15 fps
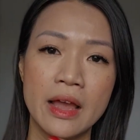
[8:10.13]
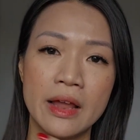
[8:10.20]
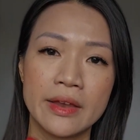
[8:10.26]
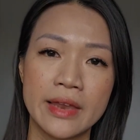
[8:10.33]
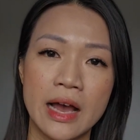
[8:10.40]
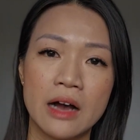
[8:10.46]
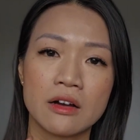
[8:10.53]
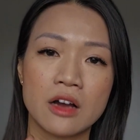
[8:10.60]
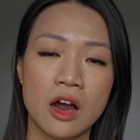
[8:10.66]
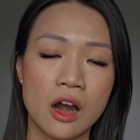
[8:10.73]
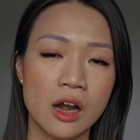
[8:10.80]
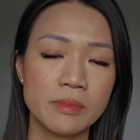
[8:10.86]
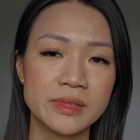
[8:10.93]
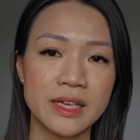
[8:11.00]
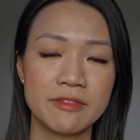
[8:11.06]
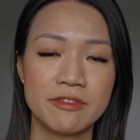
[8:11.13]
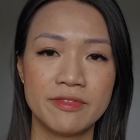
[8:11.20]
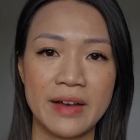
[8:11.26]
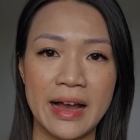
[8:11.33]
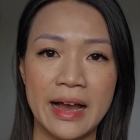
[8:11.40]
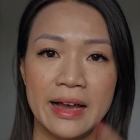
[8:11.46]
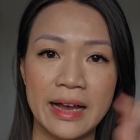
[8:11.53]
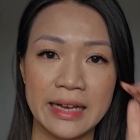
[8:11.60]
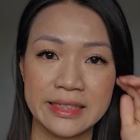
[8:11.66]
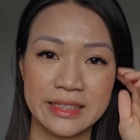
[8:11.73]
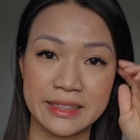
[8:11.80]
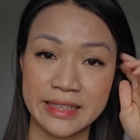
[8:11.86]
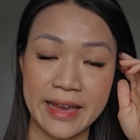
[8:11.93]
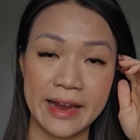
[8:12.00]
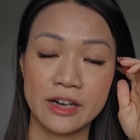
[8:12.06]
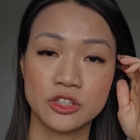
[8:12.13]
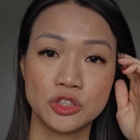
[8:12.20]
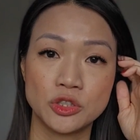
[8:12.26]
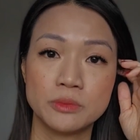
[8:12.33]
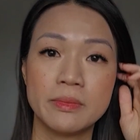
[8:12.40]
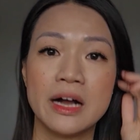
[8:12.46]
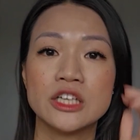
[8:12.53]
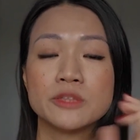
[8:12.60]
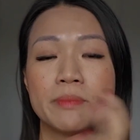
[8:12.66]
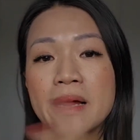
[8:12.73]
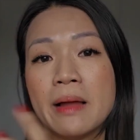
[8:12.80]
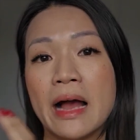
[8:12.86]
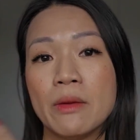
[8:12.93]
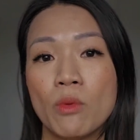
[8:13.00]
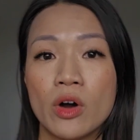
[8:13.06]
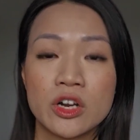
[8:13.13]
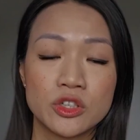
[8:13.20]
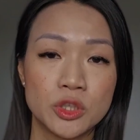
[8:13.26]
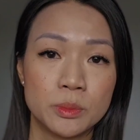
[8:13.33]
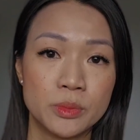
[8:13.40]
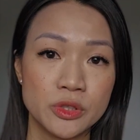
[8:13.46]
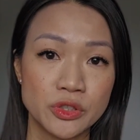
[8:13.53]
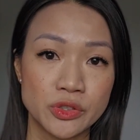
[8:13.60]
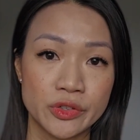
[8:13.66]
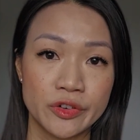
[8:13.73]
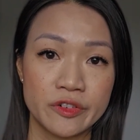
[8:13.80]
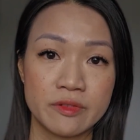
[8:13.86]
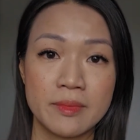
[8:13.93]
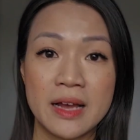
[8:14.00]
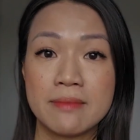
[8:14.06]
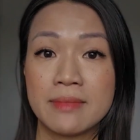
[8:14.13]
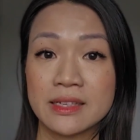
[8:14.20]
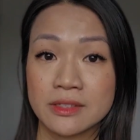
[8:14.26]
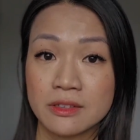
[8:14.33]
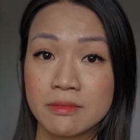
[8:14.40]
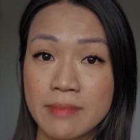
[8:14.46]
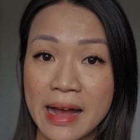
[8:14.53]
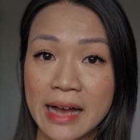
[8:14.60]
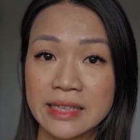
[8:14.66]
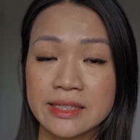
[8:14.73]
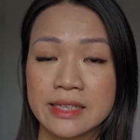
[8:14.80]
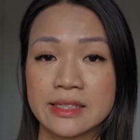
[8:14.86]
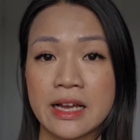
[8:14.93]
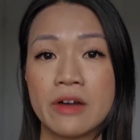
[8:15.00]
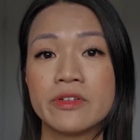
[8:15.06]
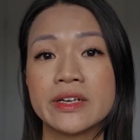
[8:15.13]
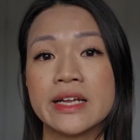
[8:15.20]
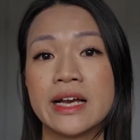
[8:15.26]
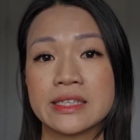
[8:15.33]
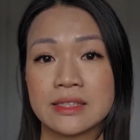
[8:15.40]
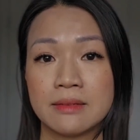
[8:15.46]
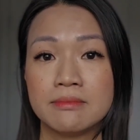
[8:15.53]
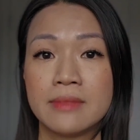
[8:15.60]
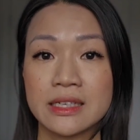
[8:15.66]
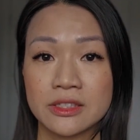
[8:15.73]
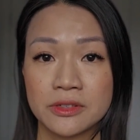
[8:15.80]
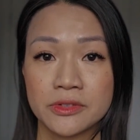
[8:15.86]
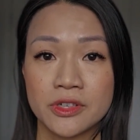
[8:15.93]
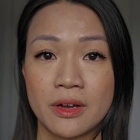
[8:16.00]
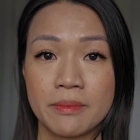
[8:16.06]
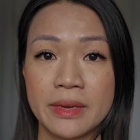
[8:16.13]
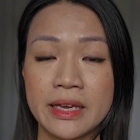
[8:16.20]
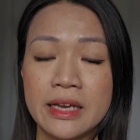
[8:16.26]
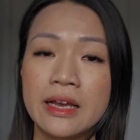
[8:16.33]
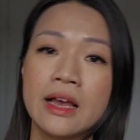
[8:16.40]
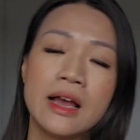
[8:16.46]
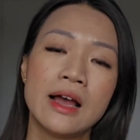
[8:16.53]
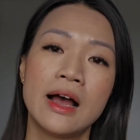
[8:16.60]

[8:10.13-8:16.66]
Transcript: Now, carbs and fat, I didn't care too much, but I wanted to preserve my muscle mass because I already had some muscles on me.